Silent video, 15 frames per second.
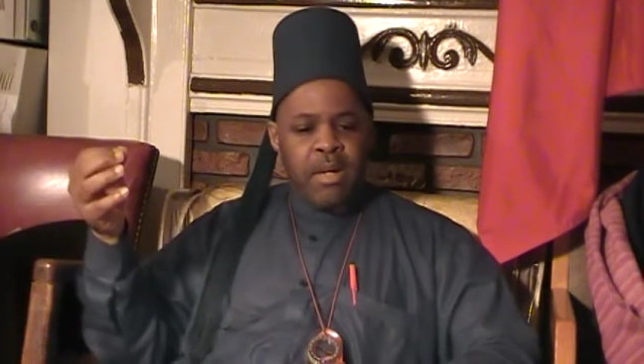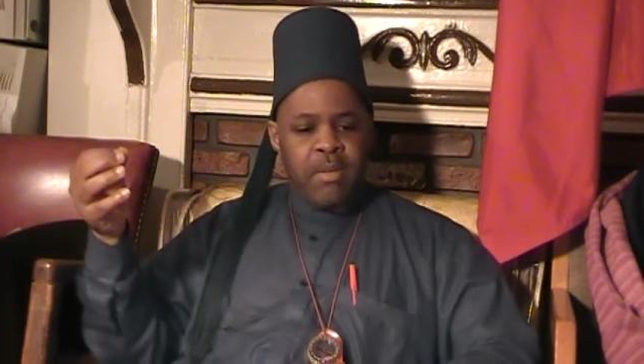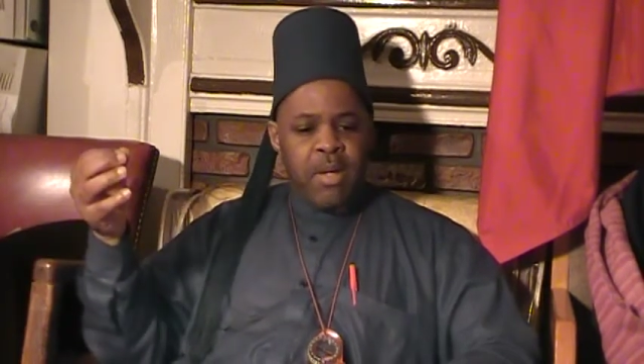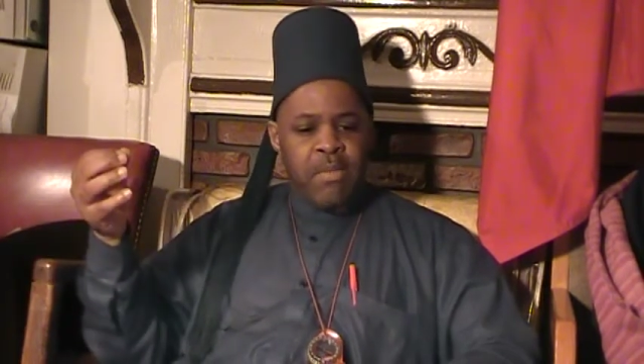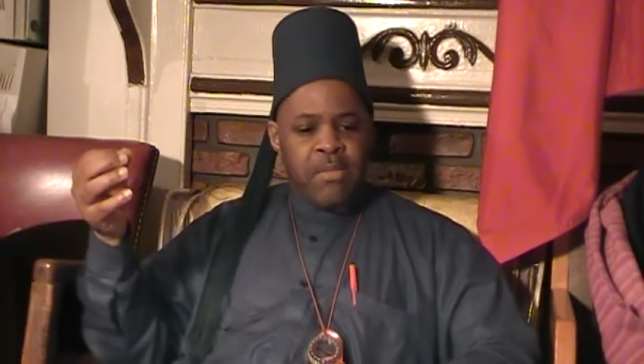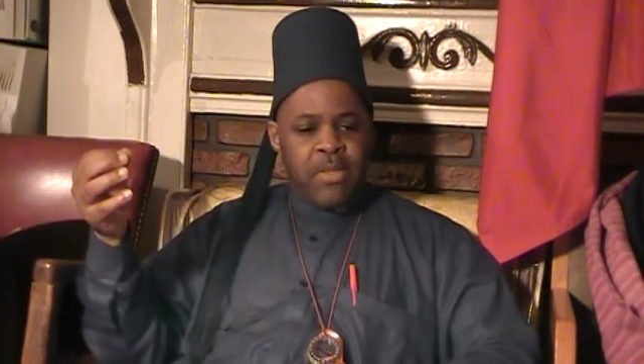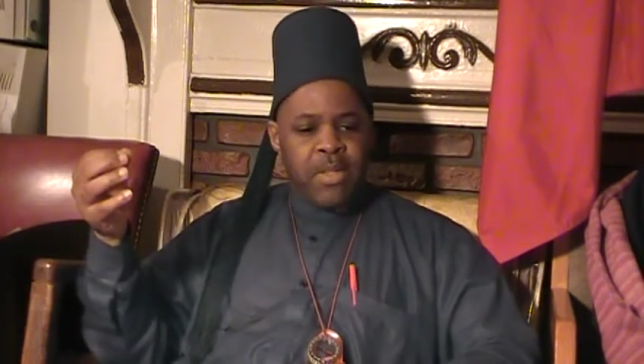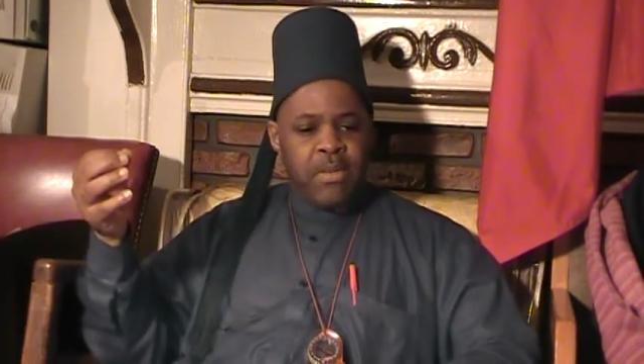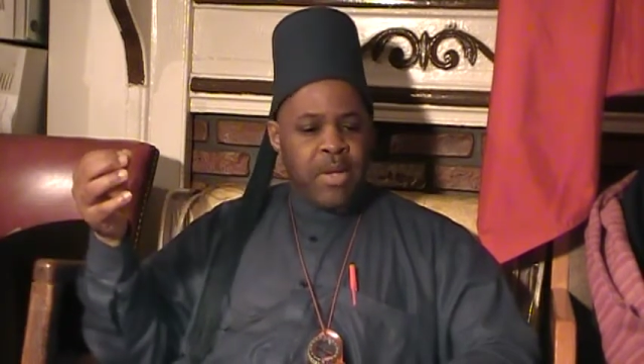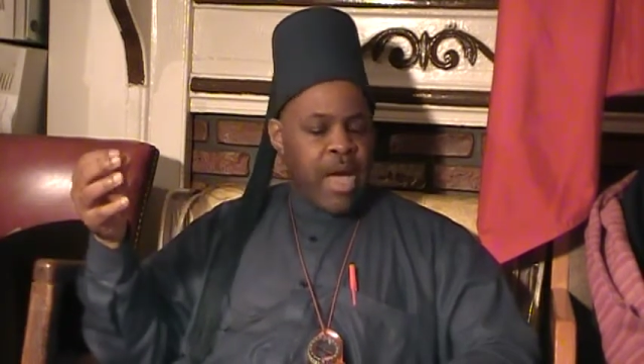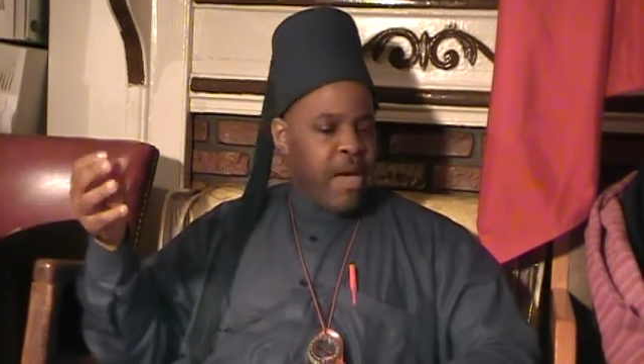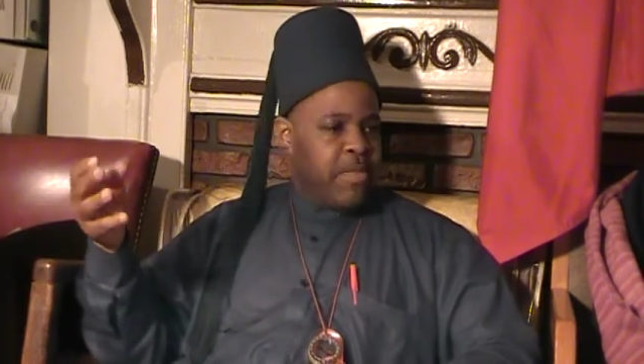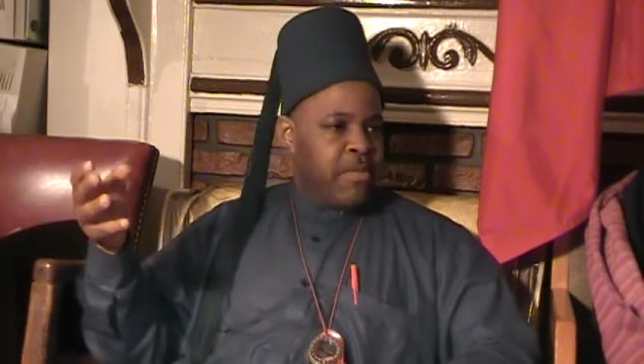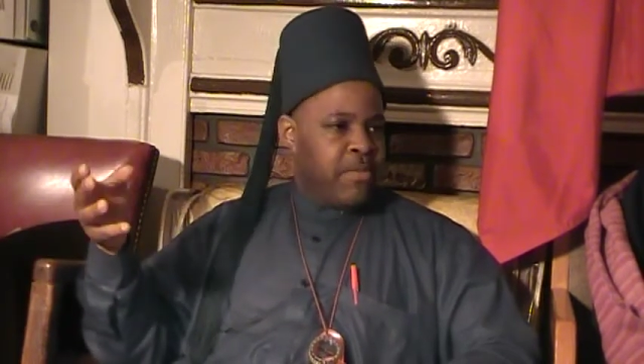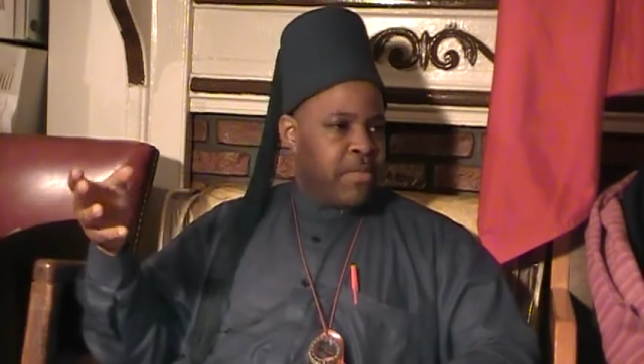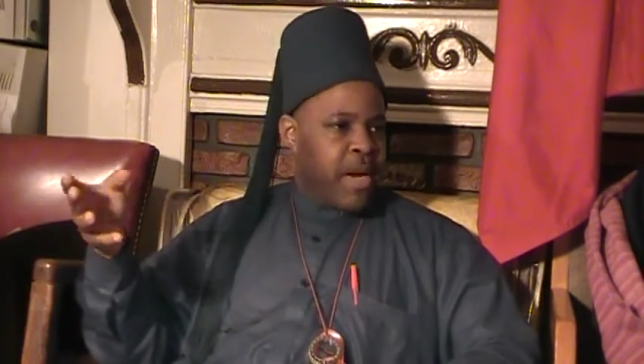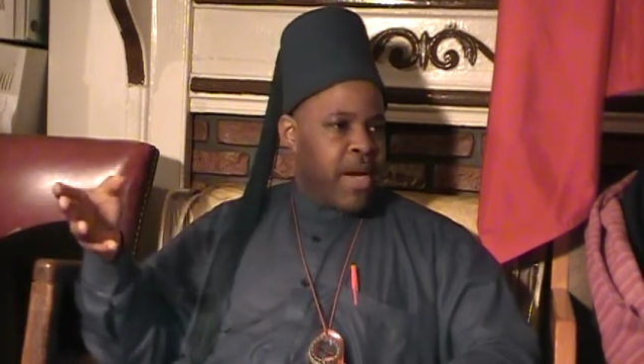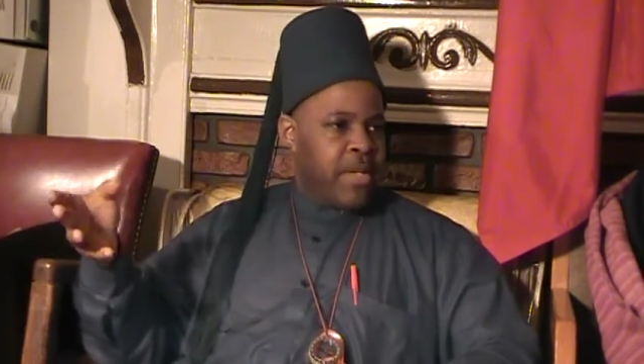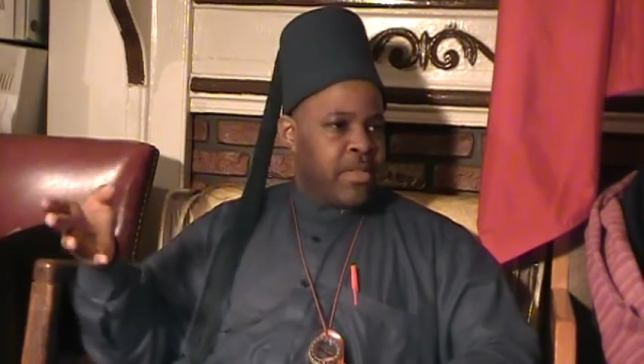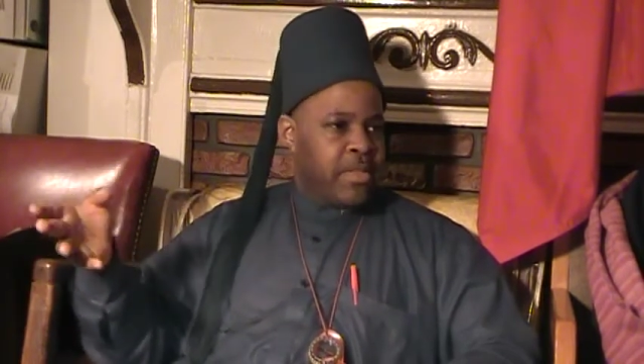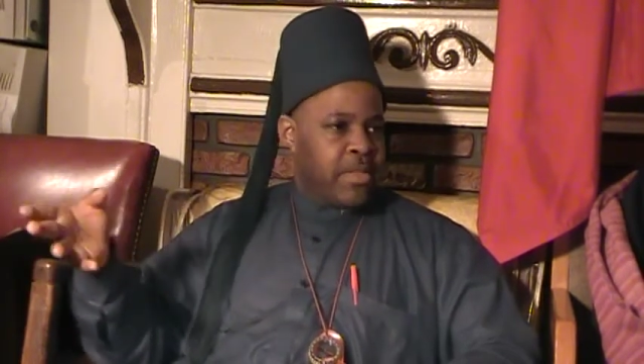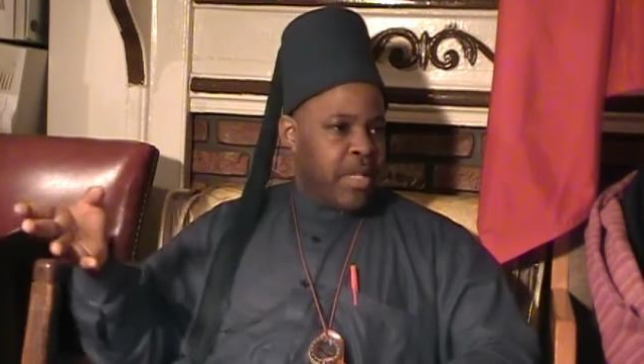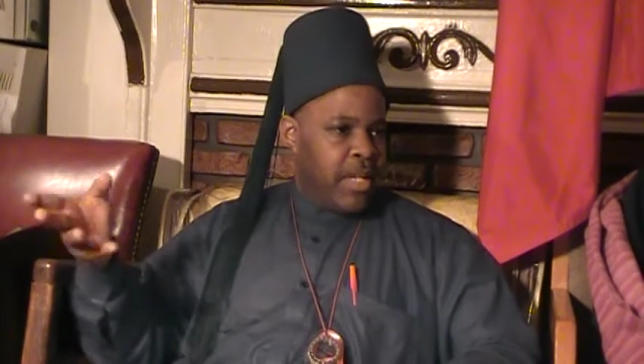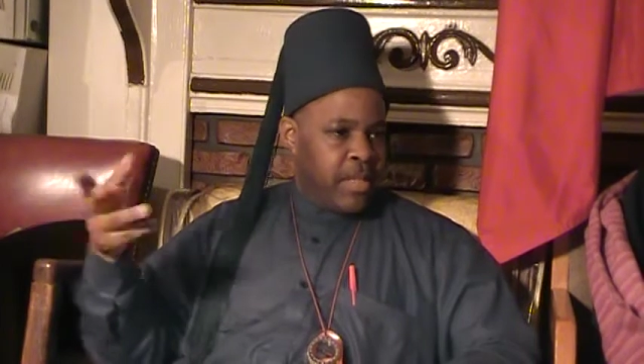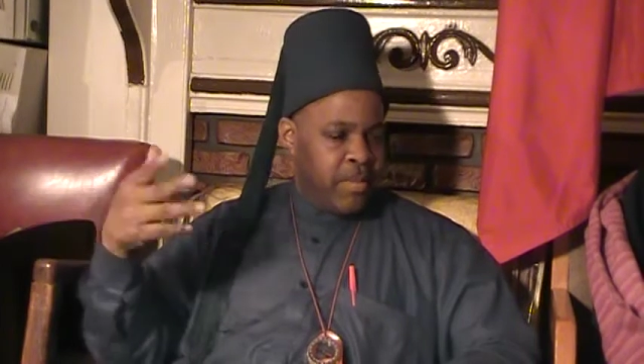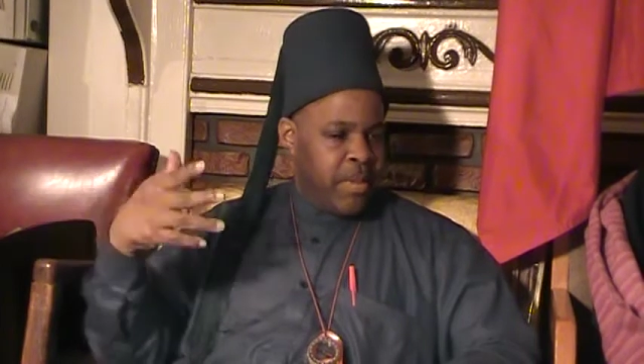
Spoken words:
if they don't have the fines and the